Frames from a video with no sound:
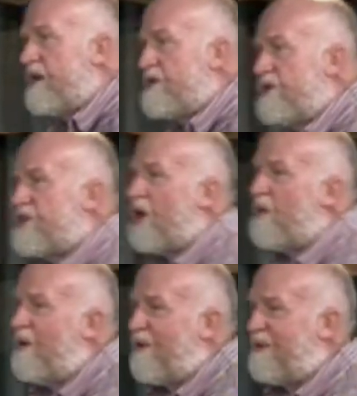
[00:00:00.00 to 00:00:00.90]
to show
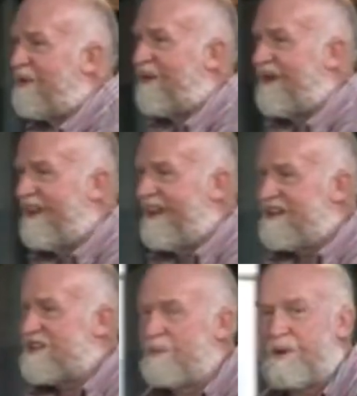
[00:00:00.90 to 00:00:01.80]
off.
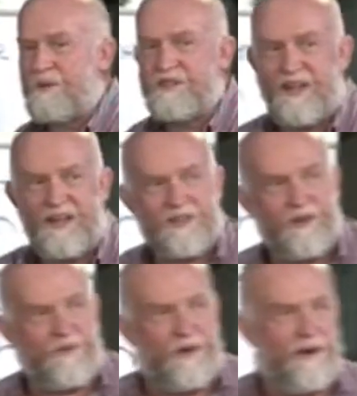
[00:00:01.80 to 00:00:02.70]
Some people say that's not
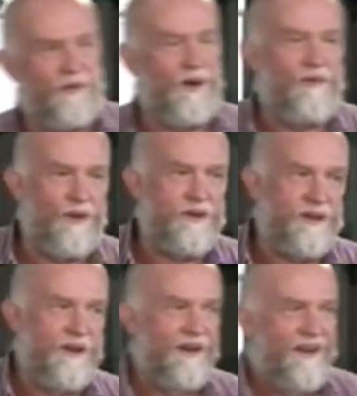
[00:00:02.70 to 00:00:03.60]
very reverent.
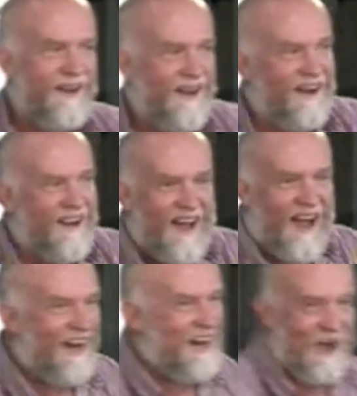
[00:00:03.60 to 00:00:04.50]
I love